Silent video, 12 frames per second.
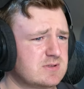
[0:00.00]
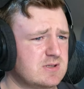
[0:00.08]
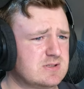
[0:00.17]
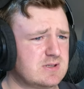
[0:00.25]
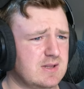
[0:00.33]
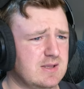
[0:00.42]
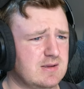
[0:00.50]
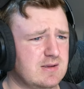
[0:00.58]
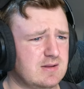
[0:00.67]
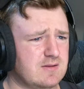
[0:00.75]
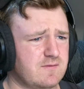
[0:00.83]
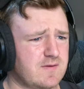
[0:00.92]
Is it
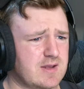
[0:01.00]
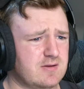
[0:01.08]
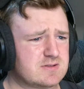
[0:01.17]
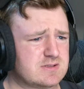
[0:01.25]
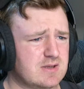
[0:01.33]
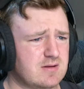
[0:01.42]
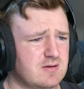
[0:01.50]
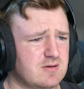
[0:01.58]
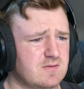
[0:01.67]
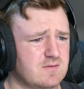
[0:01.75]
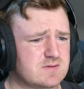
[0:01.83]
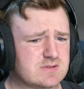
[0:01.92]
like in the finals yet,
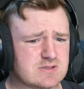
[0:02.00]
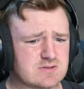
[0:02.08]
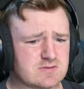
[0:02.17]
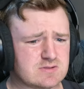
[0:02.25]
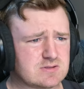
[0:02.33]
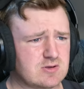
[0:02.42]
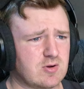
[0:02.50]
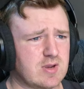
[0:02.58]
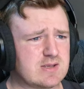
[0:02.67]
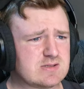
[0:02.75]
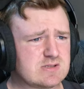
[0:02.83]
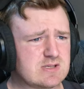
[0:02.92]
or is this no?
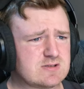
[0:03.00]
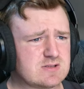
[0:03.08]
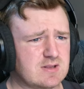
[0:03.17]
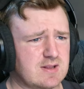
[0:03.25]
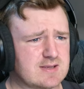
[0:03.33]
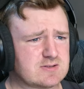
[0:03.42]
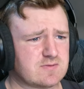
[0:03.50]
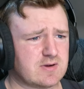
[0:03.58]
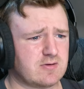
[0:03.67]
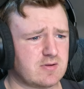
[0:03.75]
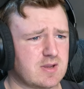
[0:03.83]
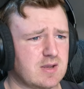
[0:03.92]
Okay, this is the last
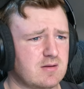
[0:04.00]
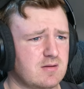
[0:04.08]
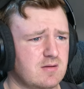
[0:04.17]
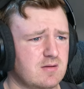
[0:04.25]
round. Okay,